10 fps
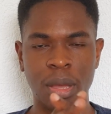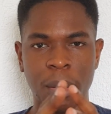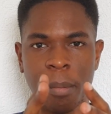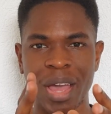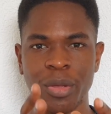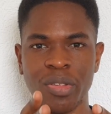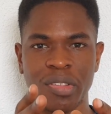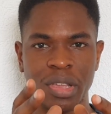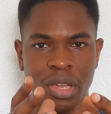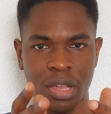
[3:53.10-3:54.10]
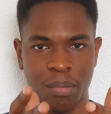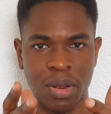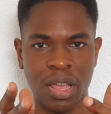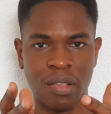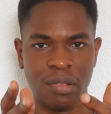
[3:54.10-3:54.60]
By using
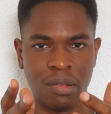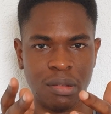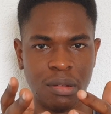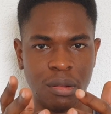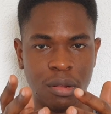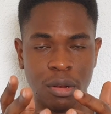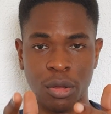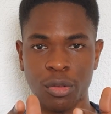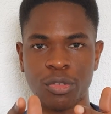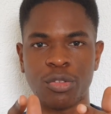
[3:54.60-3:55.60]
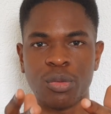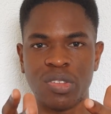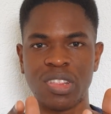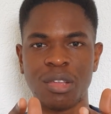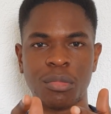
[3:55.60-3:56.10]
Kepler's laws to
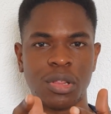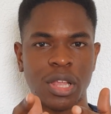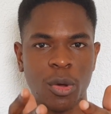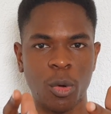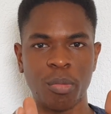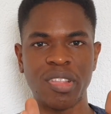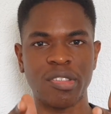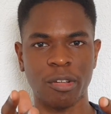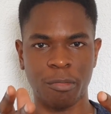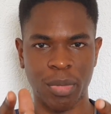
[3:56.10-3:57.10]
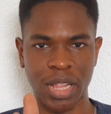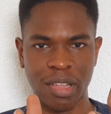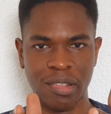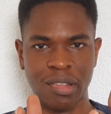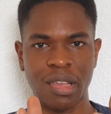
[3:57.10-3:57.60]
determine the orbits of
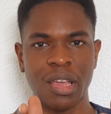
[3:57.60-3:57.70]
planets